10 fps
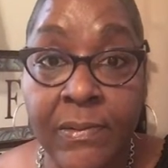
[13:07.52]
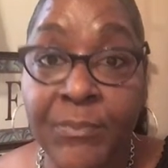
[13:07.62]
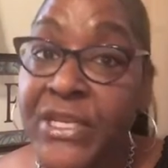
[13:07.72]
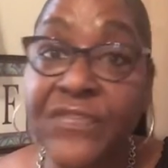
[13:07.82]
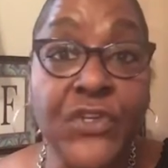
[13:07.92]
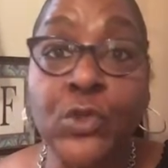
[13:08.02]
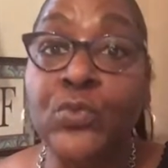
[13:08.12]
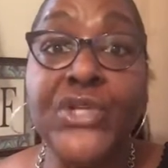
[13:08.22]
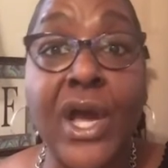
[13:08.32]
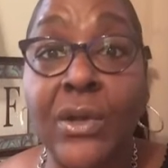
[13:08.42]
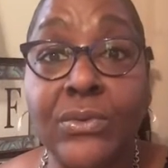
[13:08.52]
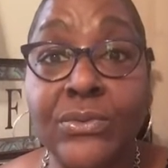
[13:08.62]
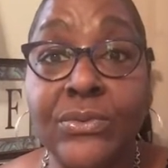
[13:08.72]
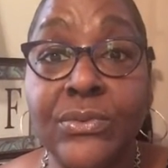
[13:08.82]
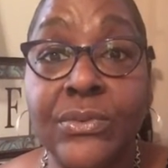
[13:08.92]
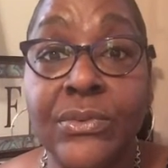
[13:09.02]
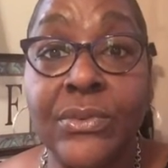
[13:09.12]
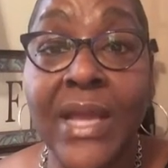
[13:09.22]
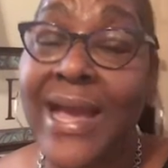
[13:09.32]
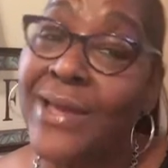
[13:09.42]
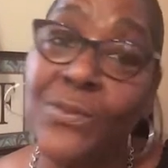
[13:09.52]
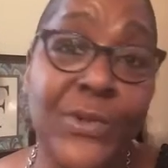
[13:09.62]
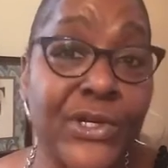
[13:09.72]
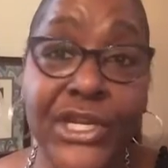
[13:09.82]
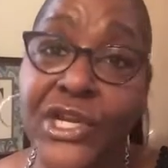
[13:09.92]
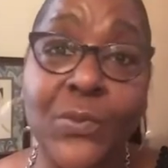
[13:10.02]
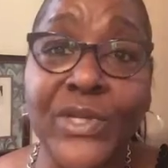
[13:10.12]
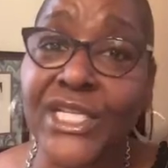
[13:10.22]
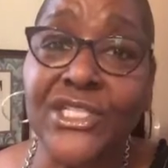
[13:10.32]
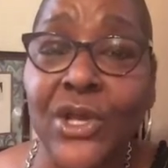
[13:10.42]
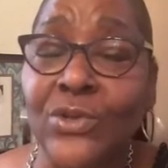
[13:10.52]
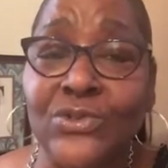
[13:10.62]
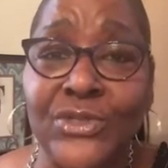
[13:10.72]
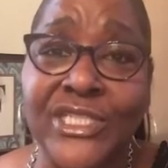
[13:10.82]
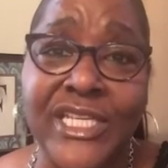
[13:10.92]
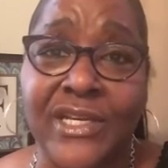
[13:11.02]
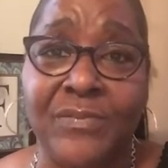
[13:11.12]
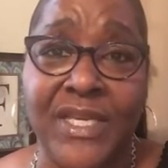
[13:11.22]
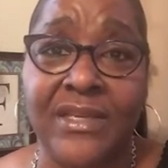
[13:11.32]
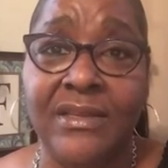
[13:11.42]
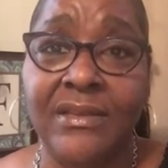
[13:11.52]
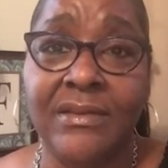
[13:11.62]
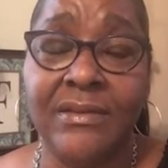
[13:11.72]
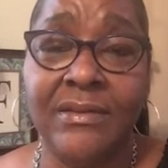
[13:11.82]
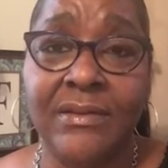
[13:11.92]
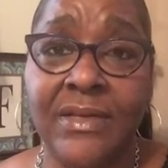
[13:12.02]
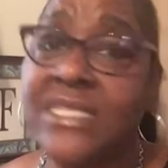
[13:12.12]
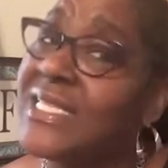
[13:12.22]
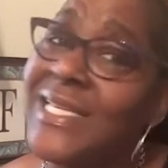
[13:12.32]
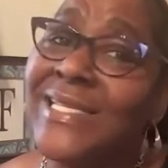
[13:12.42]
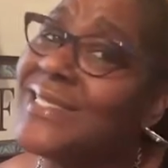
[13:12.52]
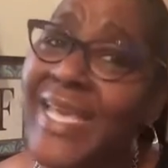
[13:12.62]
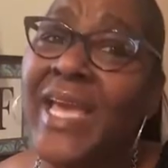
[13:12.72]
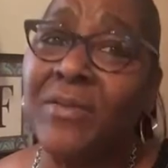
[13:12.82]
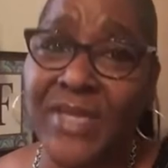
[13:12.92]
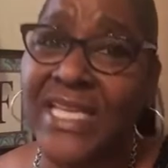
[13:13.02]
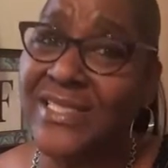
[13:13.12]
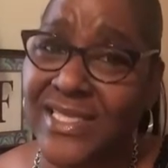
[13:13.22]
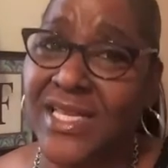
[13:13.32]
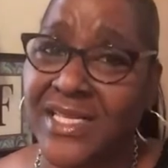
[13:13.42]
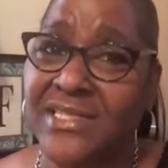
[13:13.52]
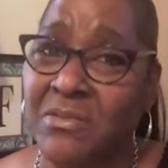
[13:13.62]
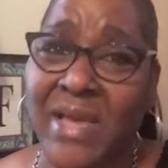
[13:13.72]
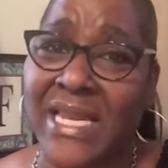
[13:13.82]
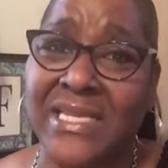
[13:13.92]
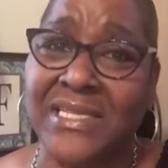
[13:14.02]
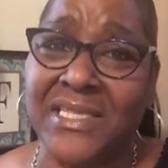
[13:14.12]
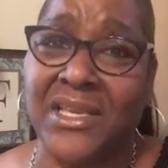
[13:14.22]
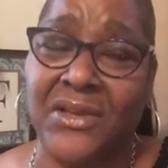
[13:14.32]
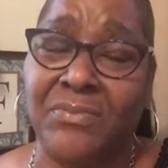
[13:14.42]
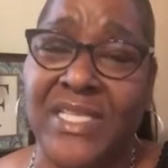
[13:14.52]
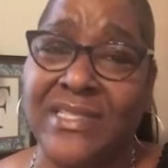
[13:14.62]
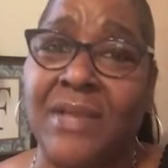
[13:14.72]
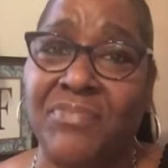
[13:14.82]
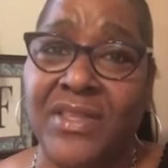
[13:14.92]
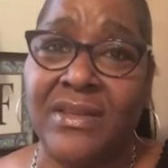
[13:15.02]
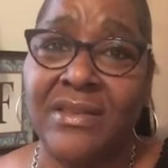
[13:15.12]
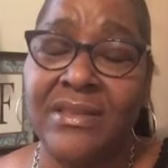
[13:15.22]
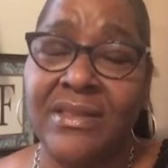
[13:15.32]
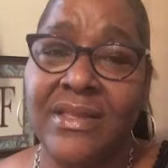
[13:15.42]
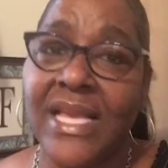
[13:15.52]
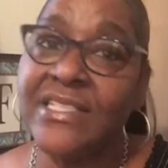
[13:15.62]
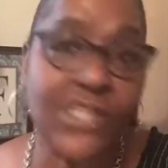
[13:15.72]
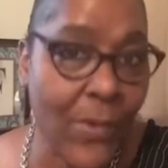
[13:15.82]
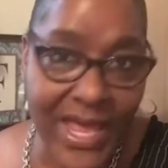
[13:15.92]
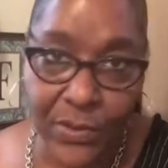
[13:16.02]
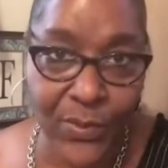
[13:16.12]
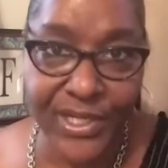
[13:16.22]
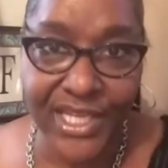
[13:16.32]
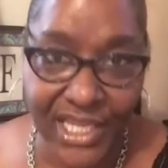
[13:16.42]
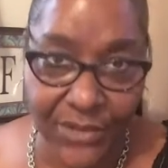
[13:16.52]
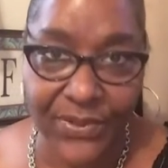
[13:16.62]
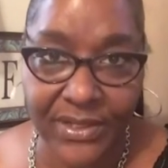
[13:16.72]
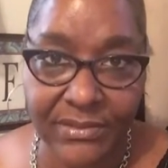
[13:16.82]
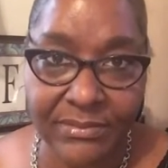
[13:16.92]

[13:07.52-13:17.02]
But if you don't, I don't want to hear what he told you to tell me. Because he didn't tell me he's sending somebody to tell me something. And so I don't want to hear it.